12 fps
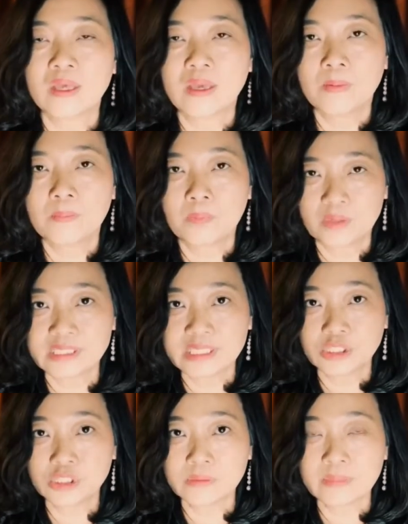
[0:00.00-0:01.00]

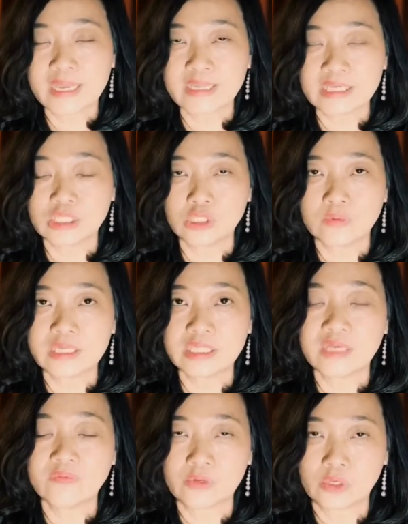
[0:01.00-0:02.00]
perception and intuitive
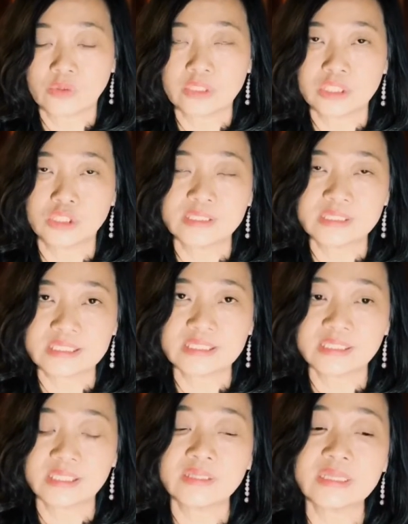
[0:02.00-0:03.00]
recognition
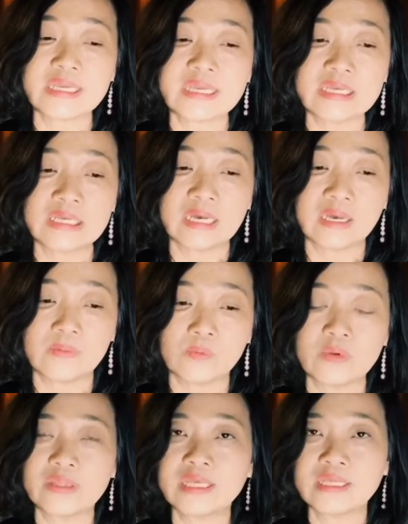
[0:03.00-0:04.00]
system
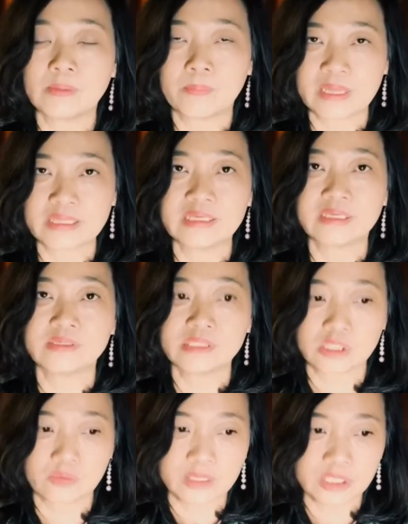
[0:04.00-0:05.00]
within the practical
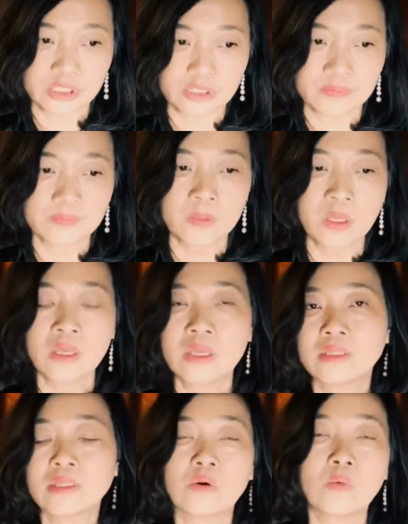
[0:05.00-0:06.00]
situation,
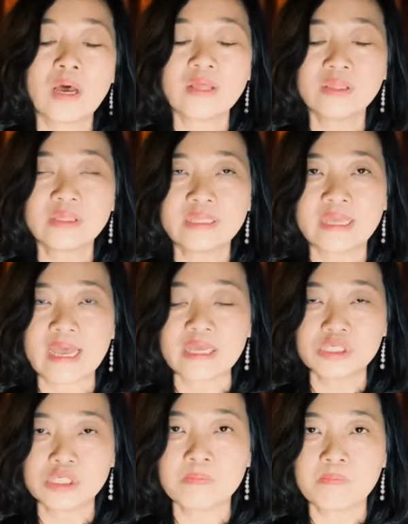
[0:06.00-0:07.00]
rather than
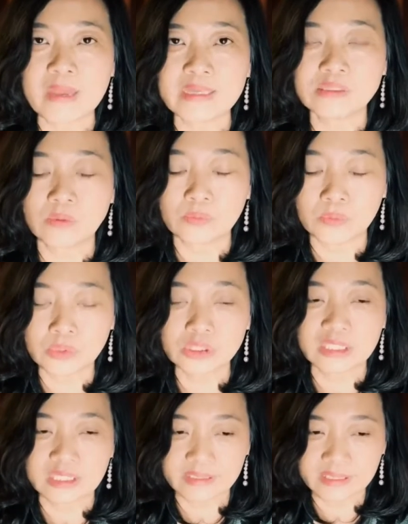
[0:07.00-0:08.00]
action based on rote
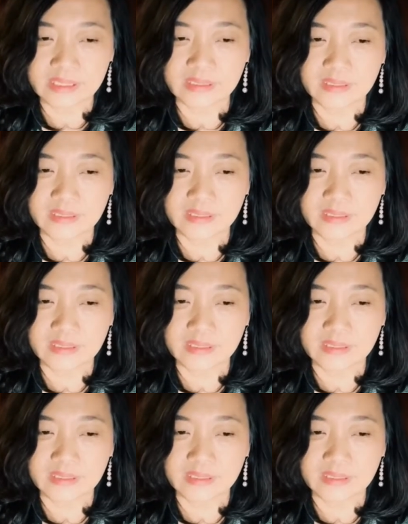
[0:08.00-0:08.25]
learning.